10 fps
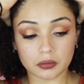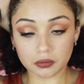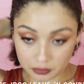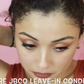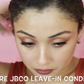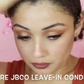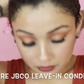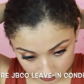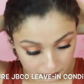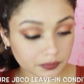the Shea
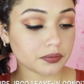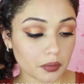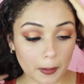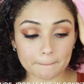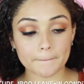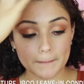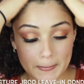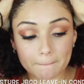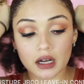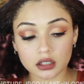Moisture Jamaican Black
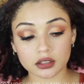Castor Oil